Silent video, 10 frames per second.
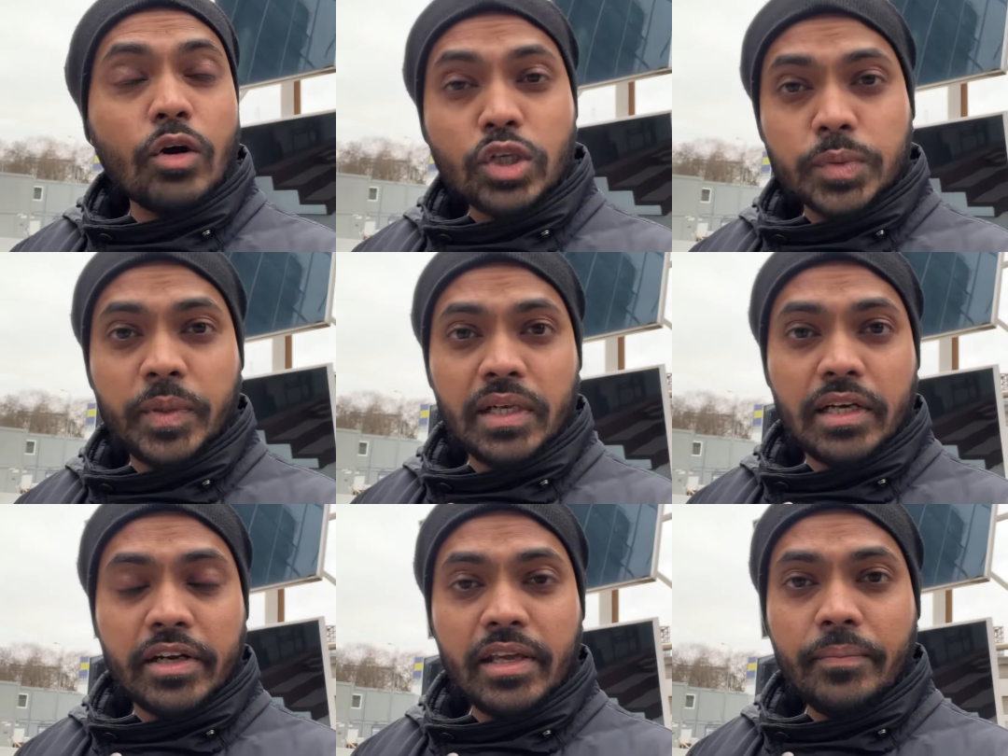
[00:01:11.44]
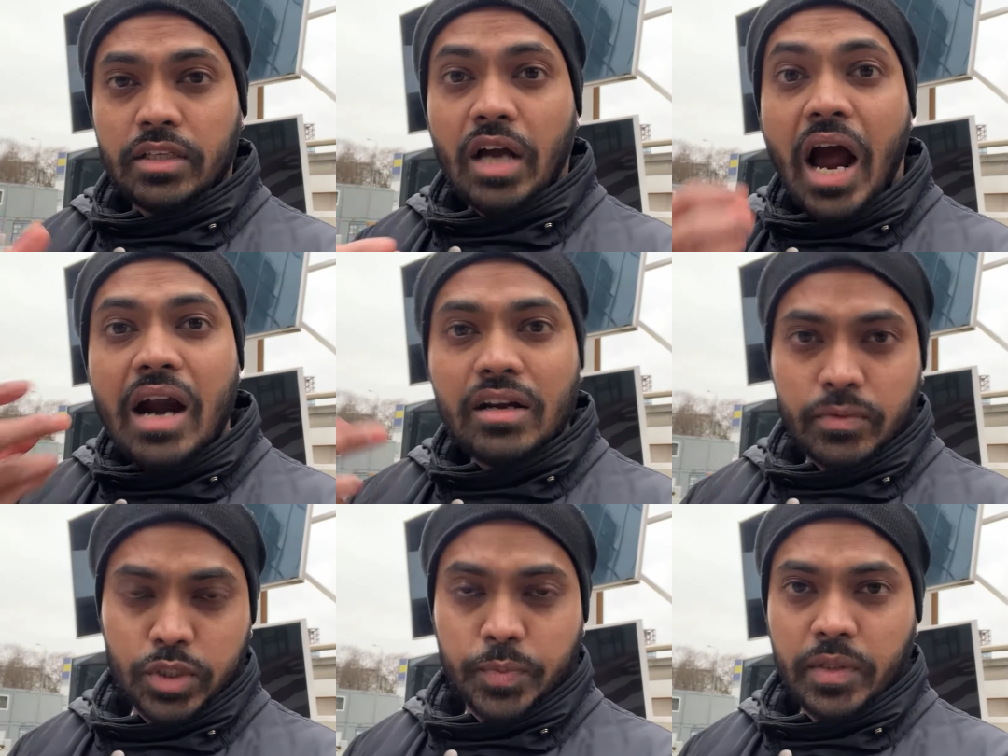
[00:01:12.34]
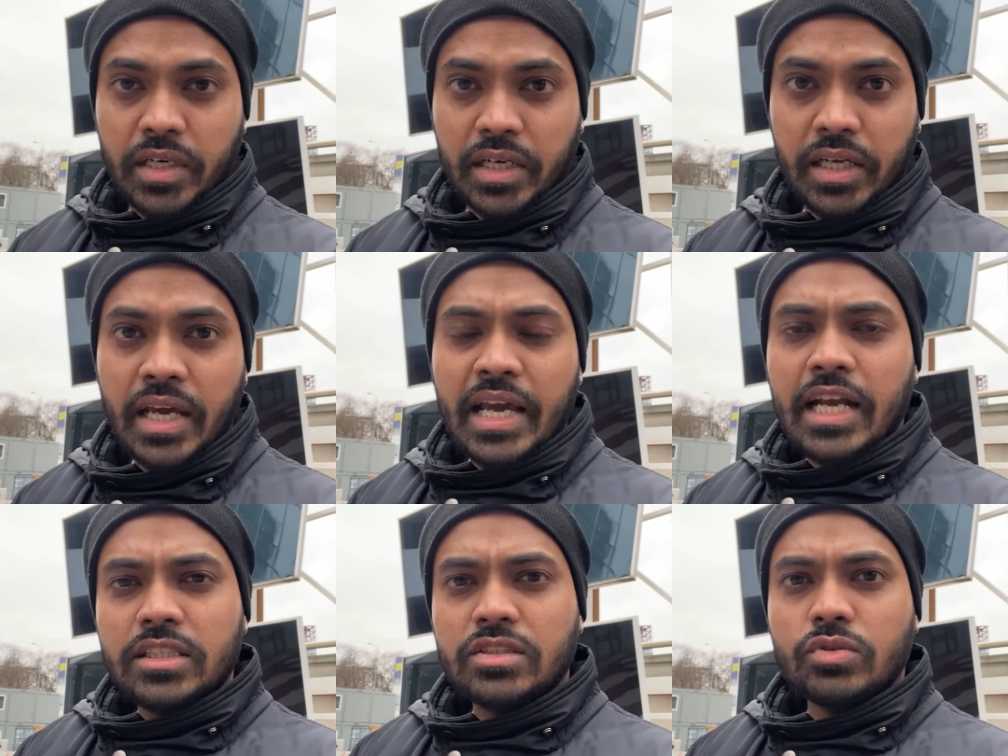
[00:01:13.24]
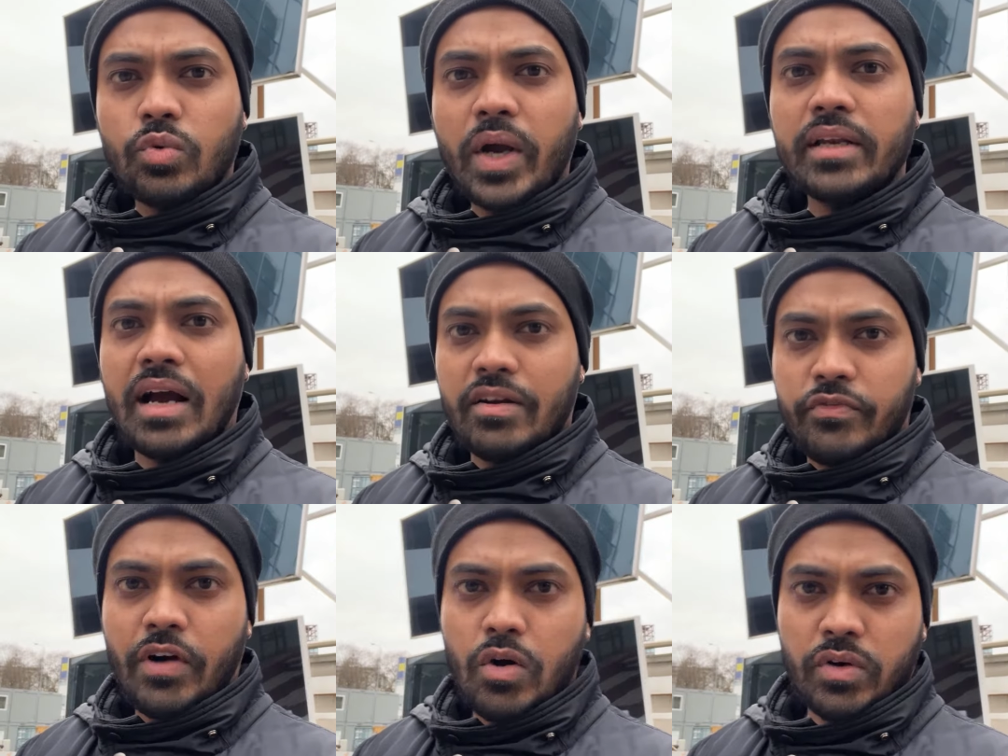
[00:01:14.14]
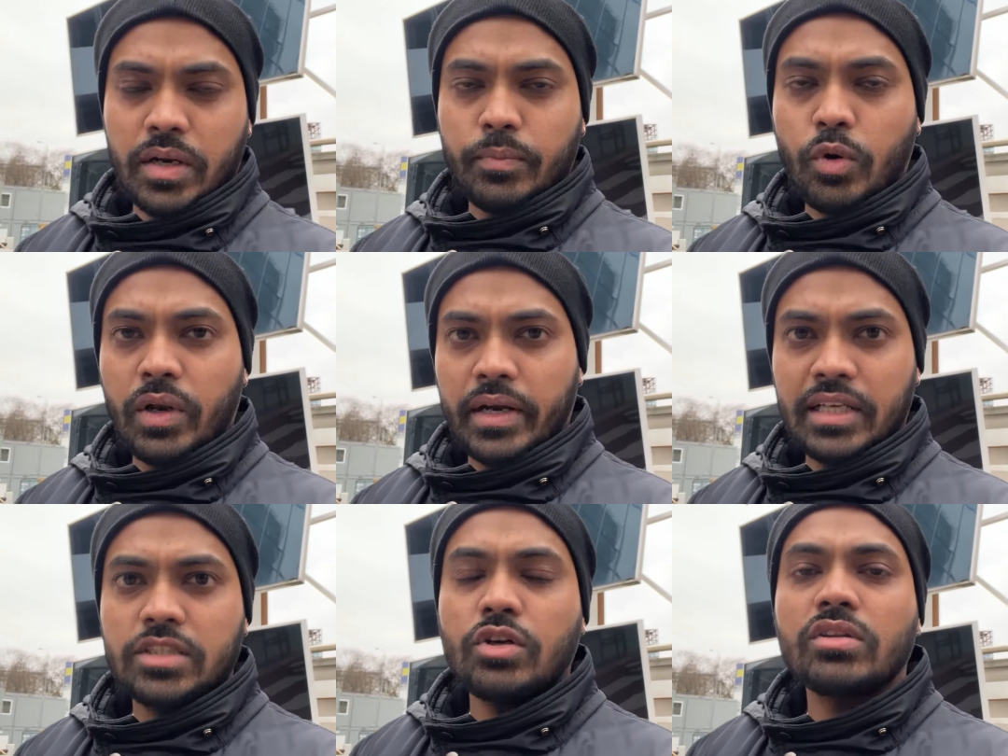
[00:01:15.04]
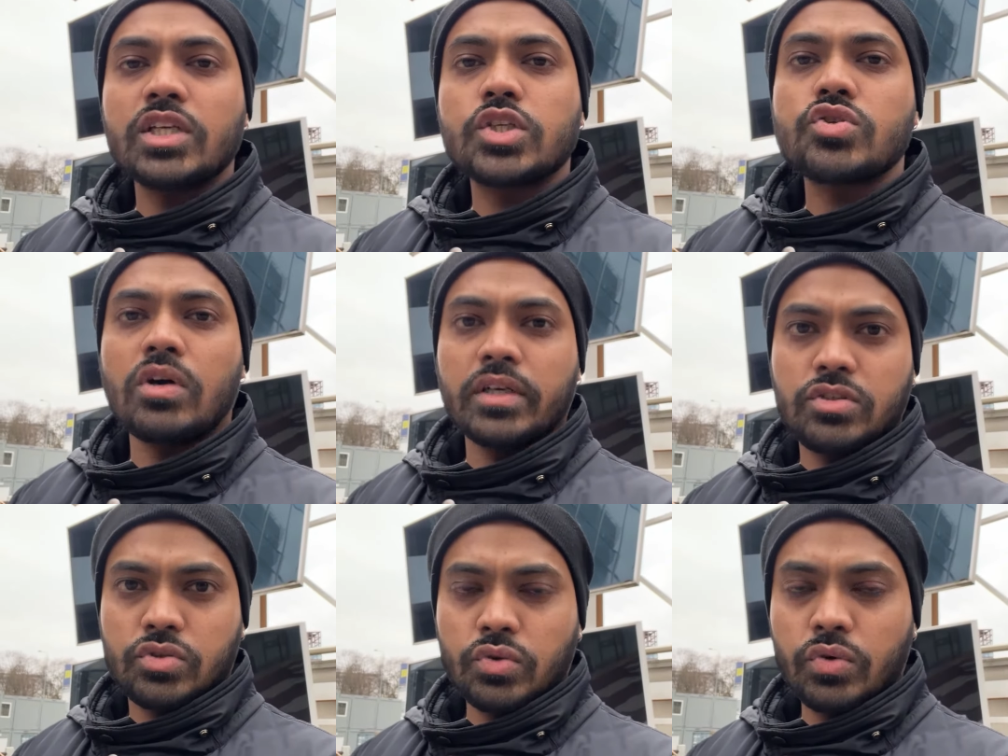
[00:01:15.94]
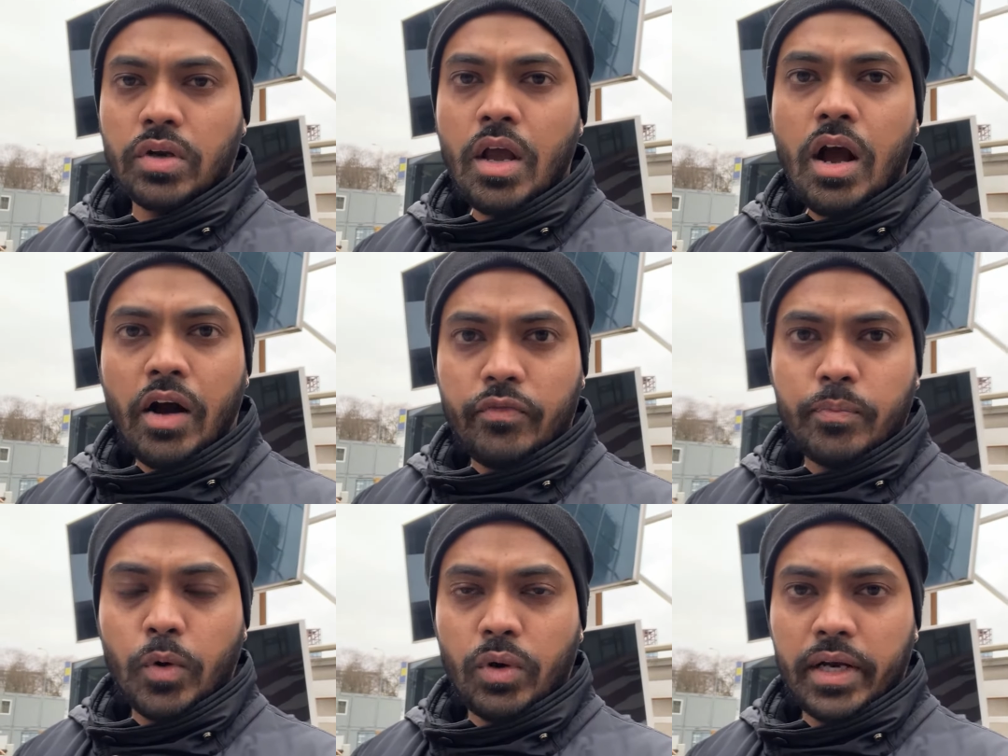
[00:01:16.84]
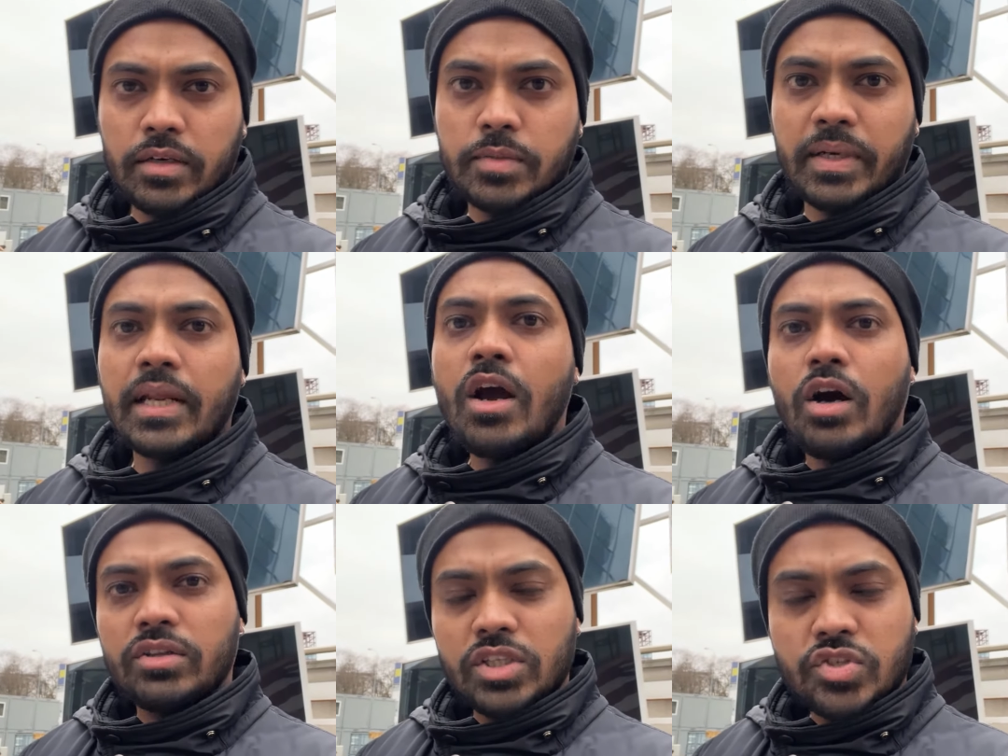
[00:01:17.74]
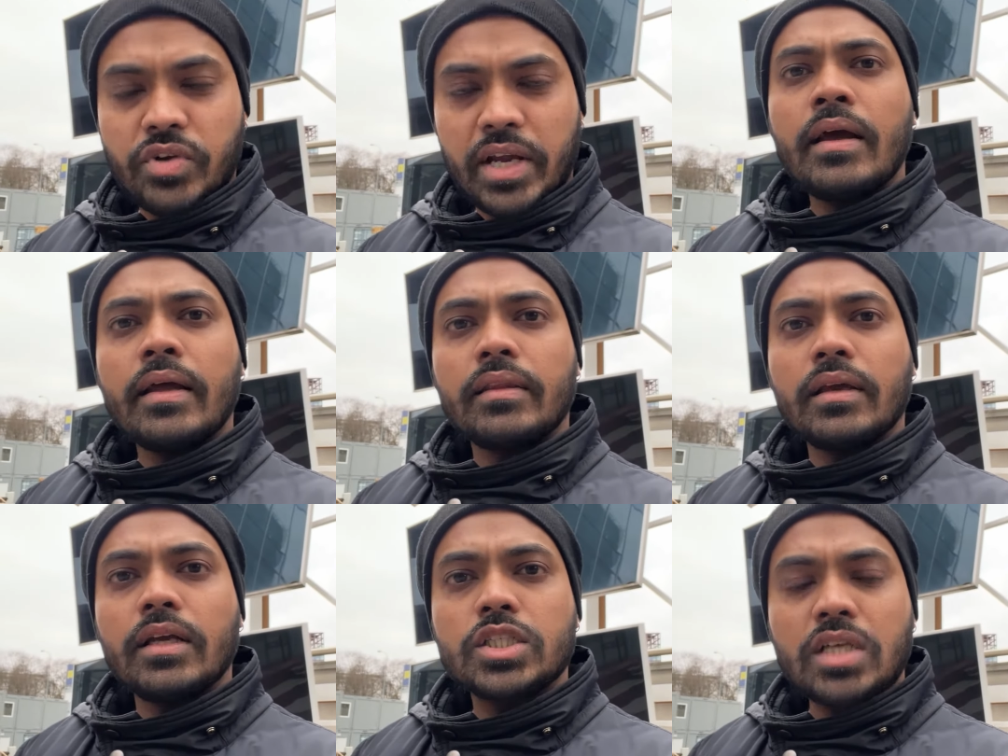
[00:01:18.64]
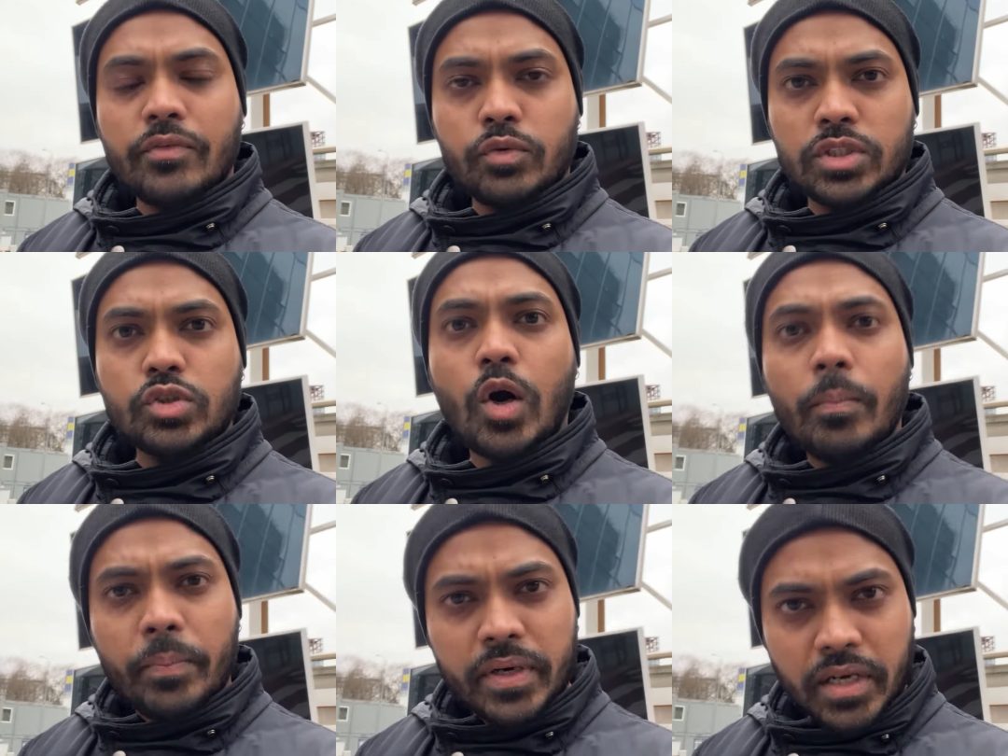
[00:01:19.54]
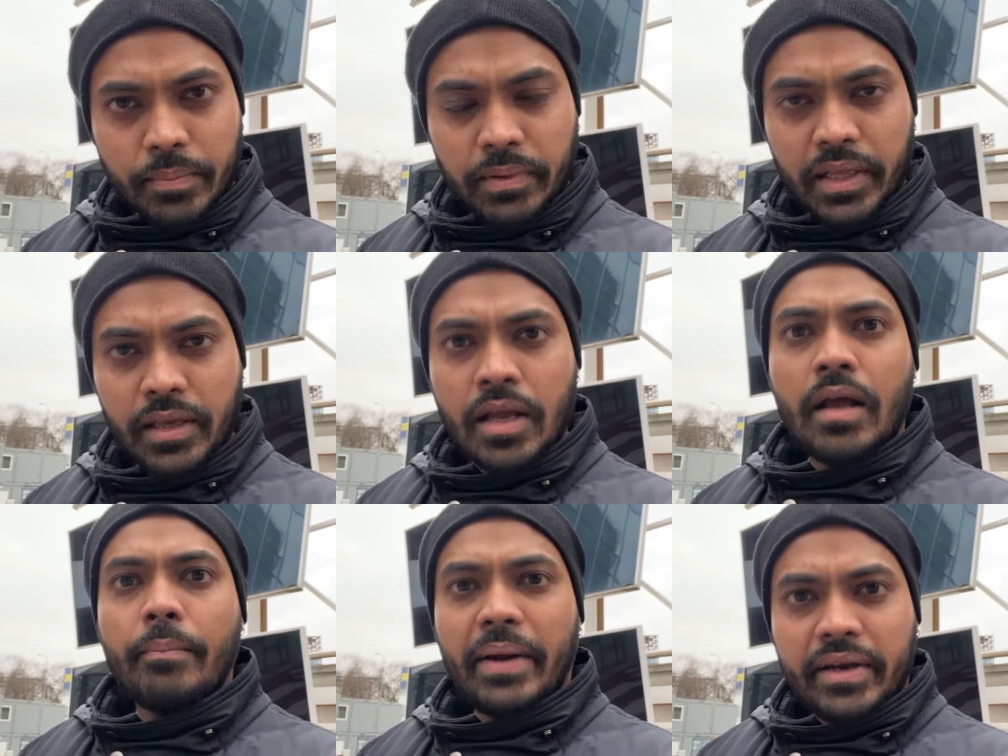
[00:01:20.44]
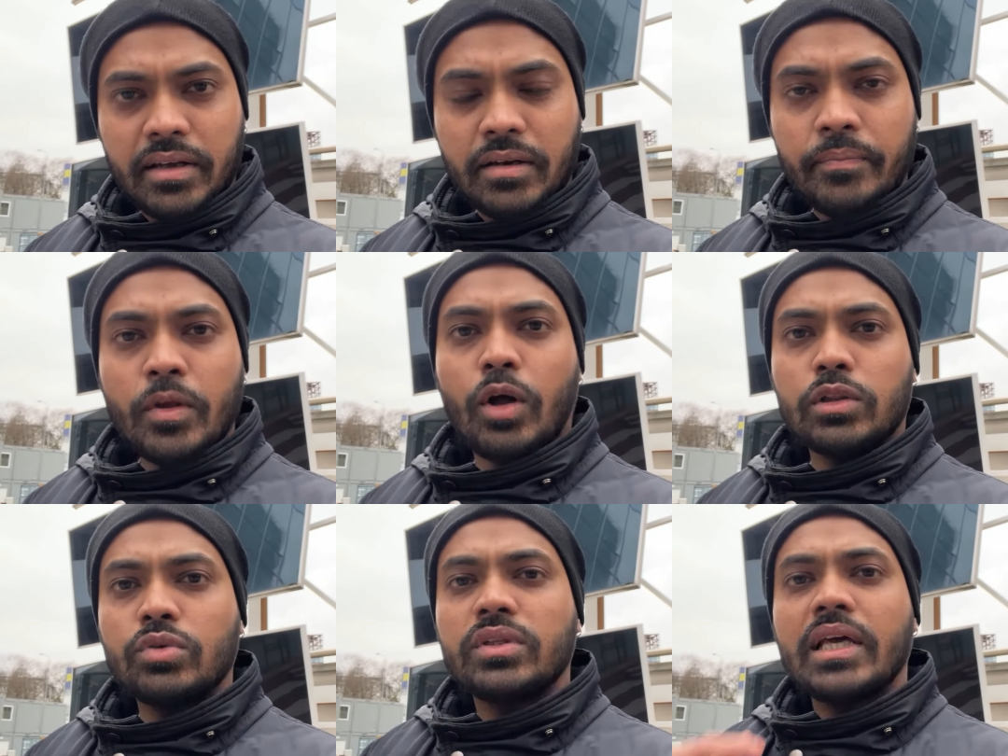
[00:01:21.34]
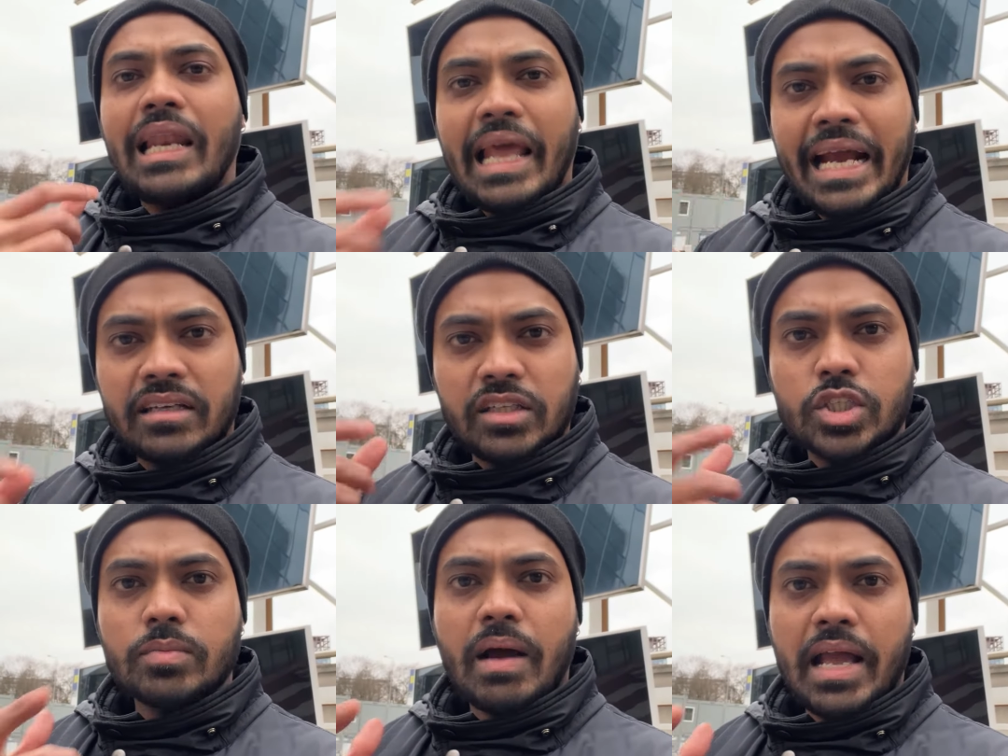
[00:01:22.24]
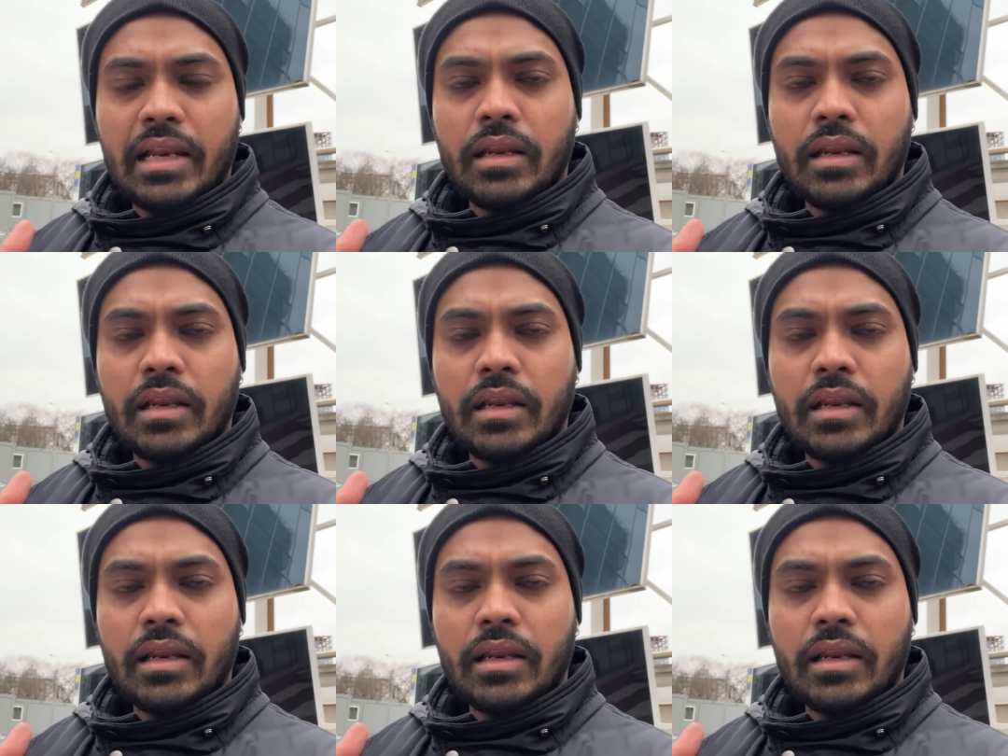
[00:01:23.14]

hospitality the art of hospitality is quite unfound in poland it's not the strongest suit of poland but on this train the staff was comparatively better although they lacked the smile